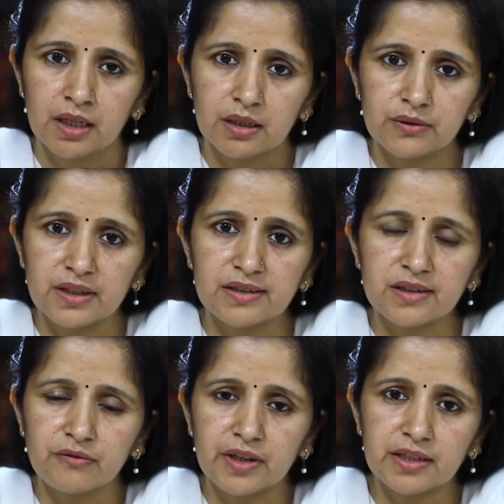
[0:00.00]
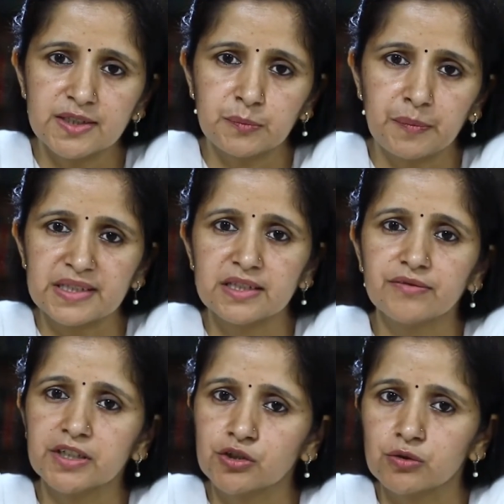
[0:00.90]
Now there is a very
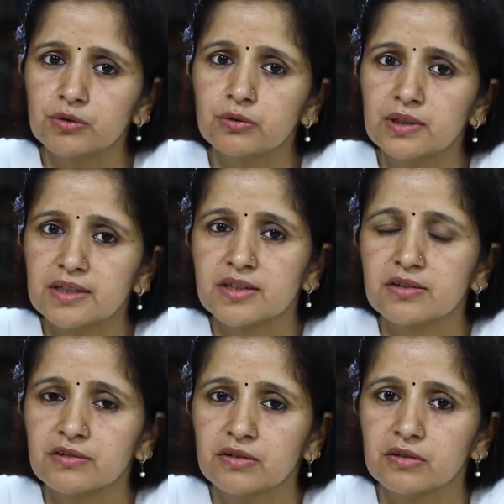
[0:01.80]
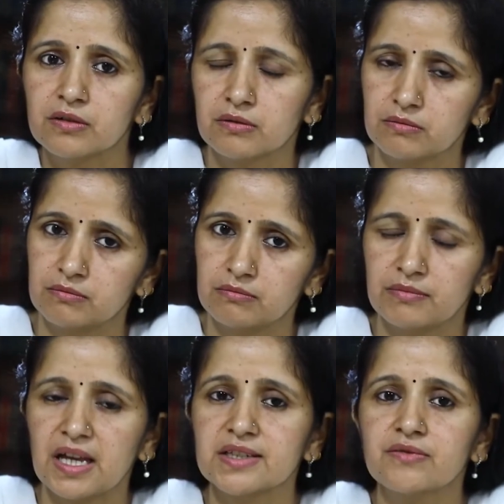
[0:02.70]
specific to-do list
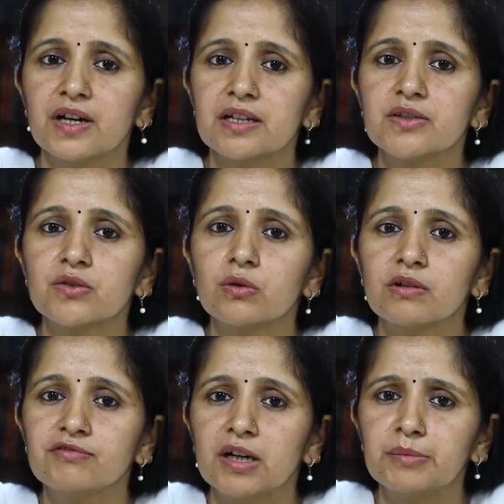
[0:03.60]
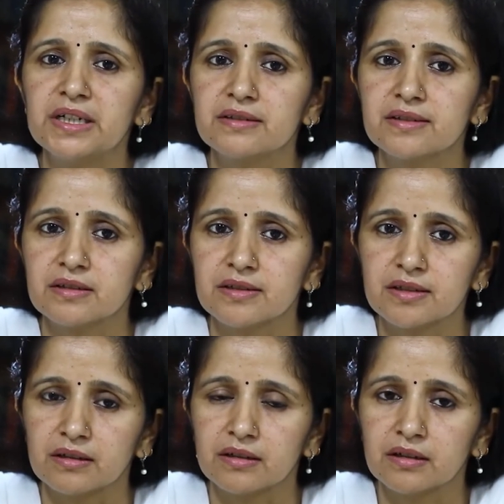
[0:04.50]
as far as role of government is
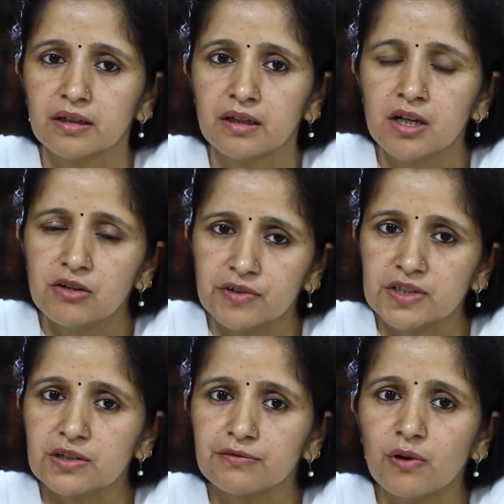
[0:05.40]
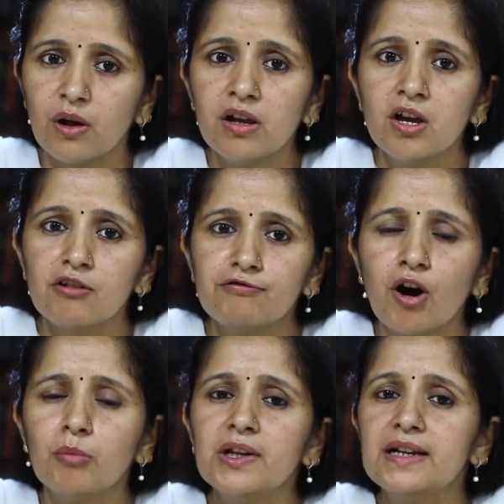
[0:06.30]
concerned. First of all,
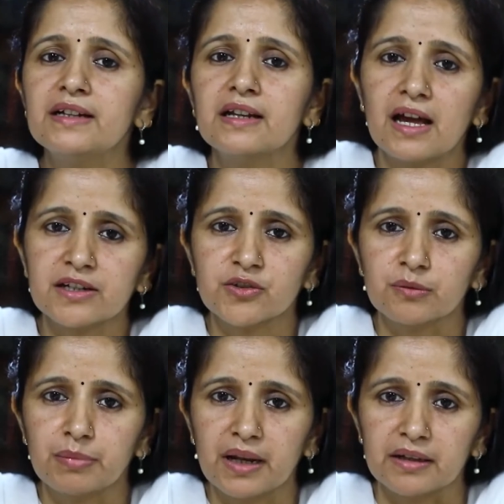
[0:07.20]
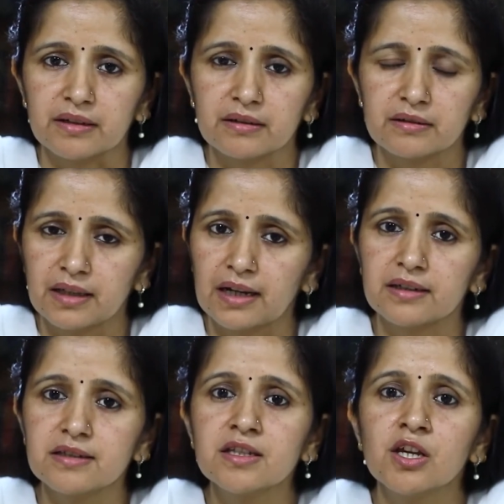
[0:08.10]
formulate an action plan, that
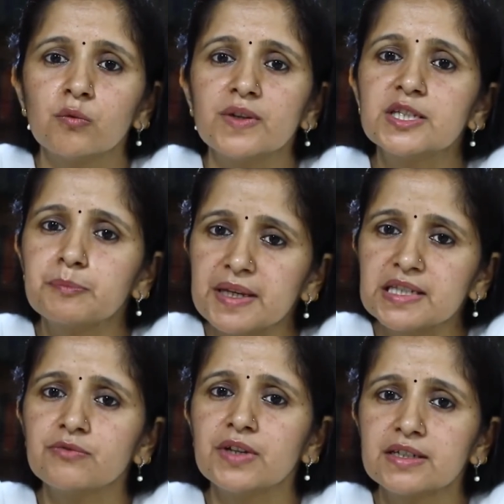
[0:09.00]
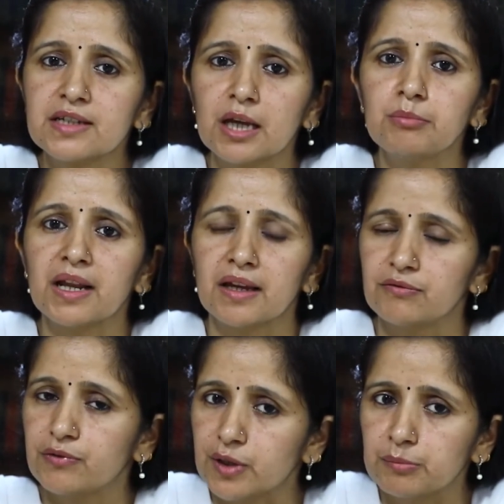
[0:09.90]
is with specific timeline
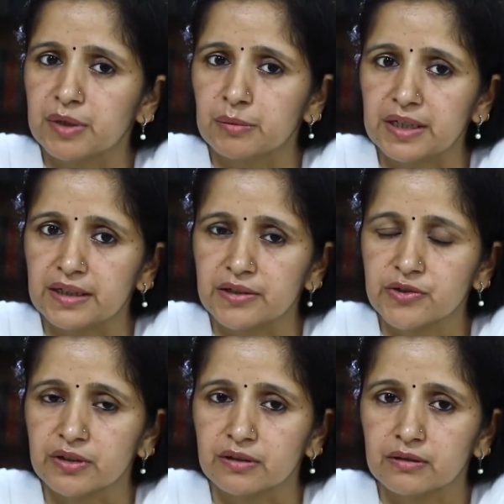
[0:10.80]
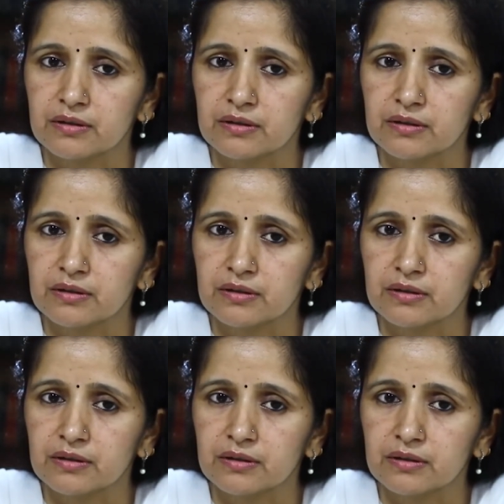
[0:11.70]
for implementation.